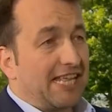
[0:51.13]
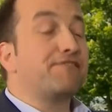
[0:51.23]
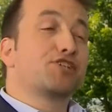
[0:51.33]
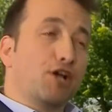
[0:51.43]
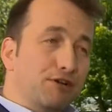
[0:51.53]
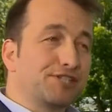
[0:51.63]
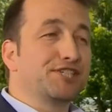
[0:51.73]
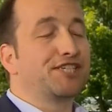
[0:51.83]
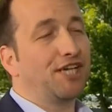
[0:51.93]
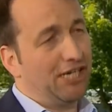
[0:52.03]
They've chosen
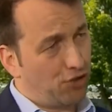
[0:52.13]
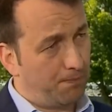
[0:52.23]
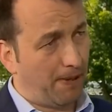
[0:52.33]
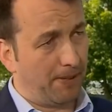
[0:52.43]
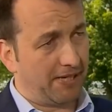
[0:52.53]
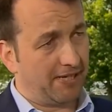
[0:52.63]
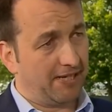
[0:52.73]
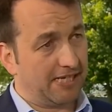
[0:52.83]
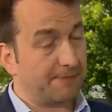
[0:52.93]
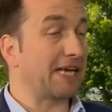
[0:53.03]
to turn it into a public
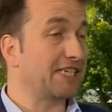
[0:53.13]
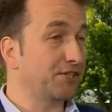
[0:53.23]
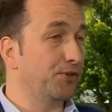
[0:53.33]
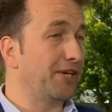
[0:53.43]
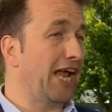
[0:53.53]
spectacle.